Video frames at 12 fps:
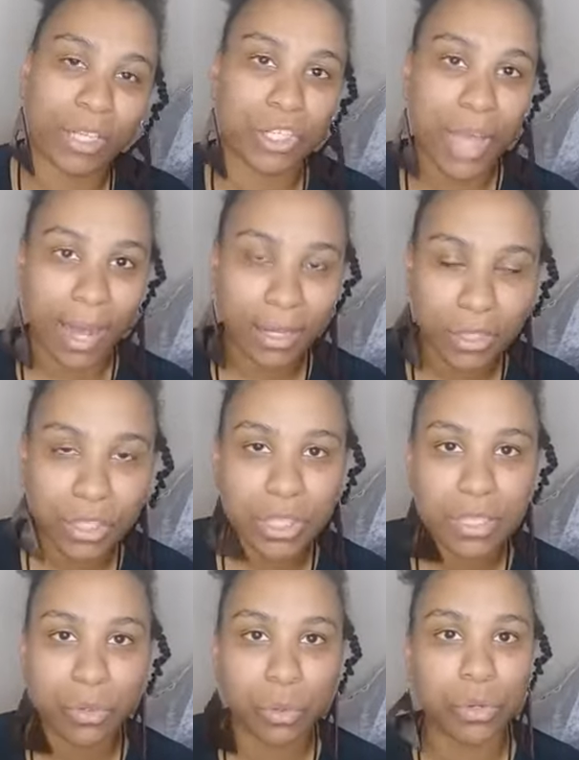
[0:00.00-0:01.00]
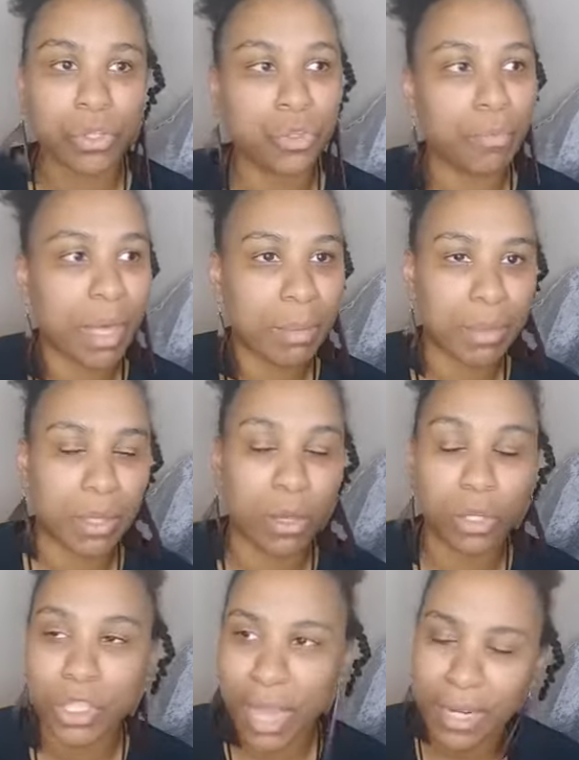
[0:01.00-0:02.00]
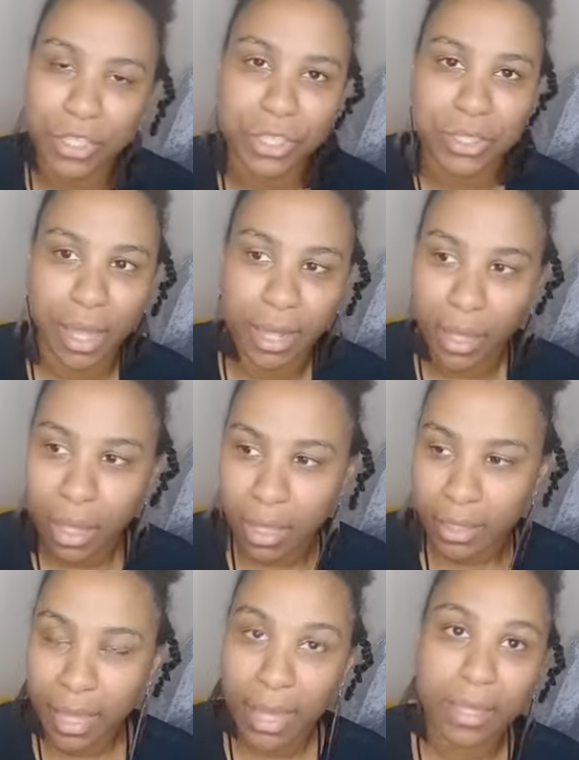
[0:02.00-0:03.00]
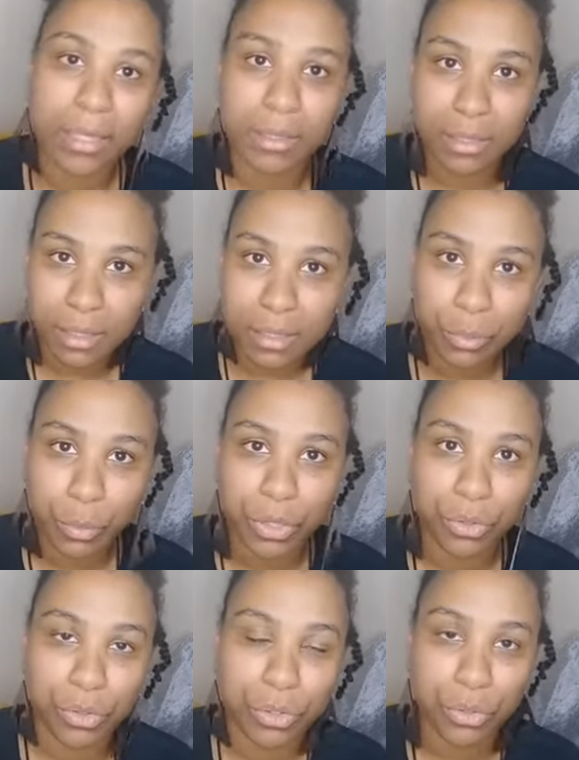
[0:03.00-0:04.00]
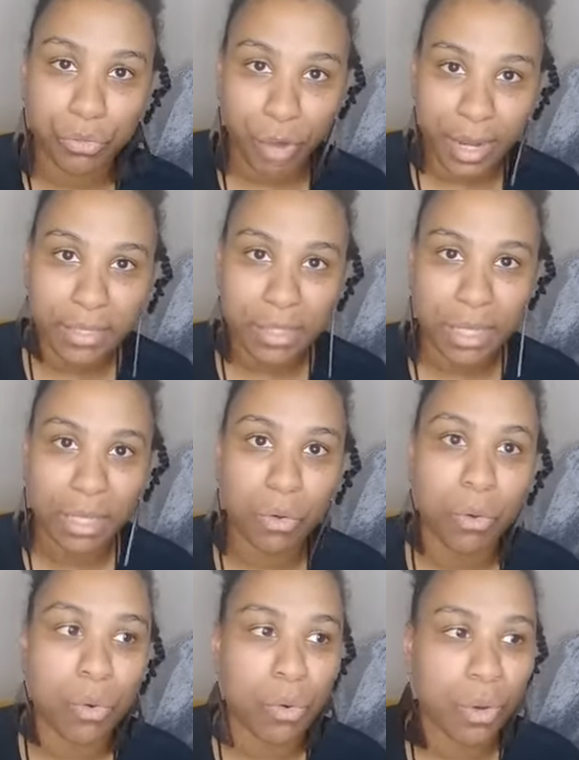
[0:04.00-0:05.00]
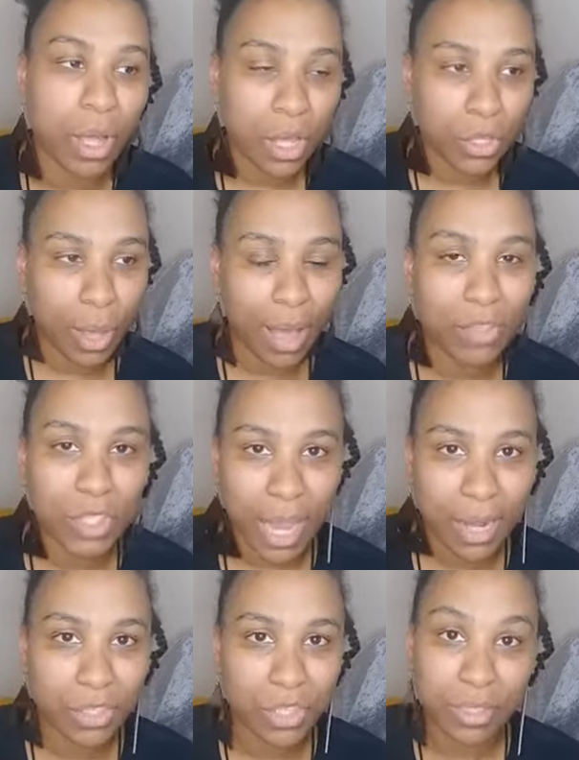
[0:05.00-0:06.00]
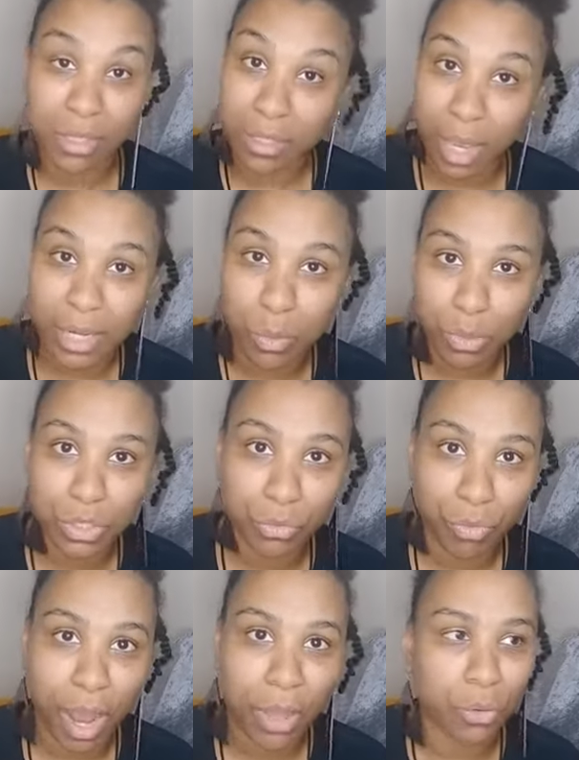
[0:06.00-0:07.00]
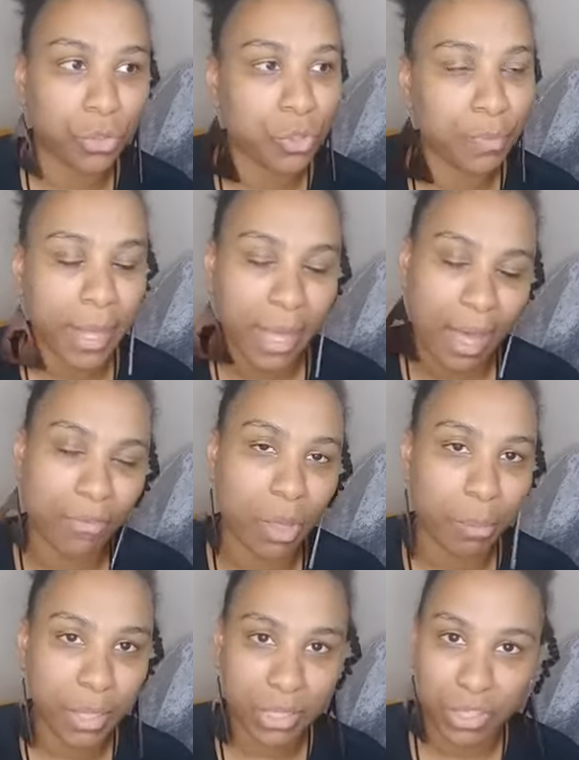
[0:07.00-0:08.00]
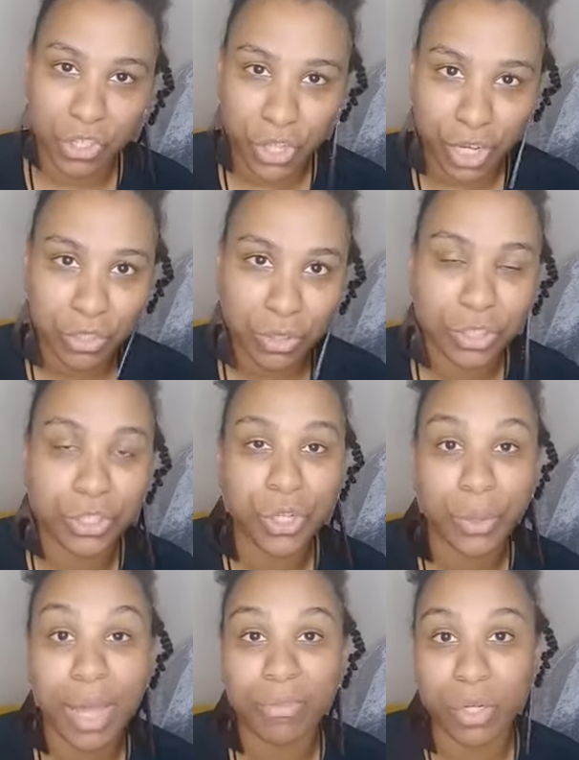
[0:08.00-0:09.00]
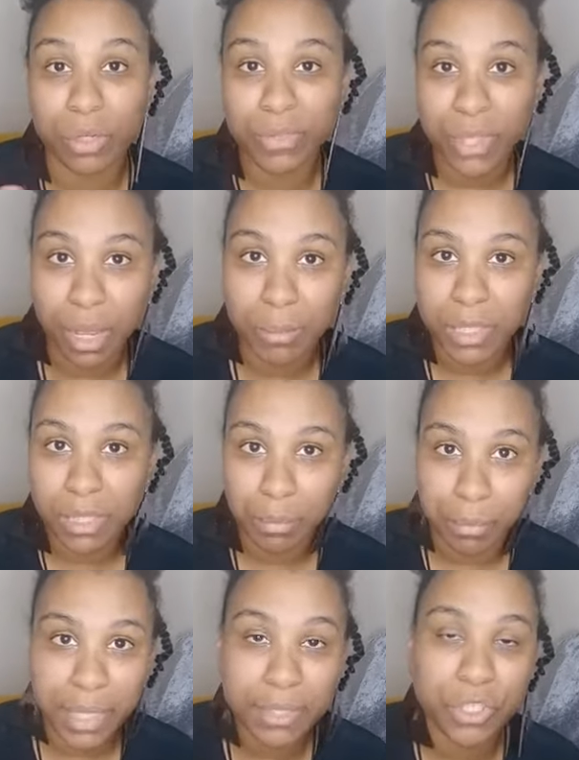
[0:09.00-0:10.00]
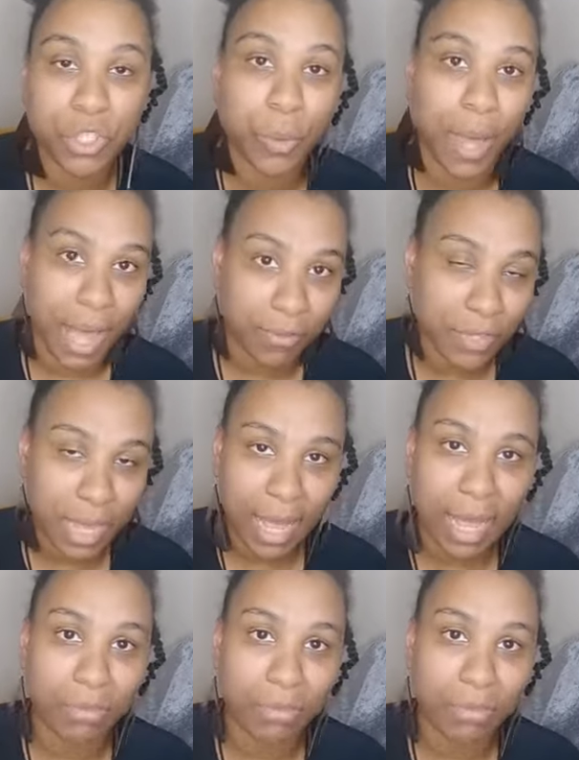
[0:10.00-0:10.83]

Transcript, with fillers: challenges, or you may be challenges like getting consistent with your writing, or you're having challenges deciding what to write, or you may have a busy schedule and you don't have a lot of time to commit, so you have to have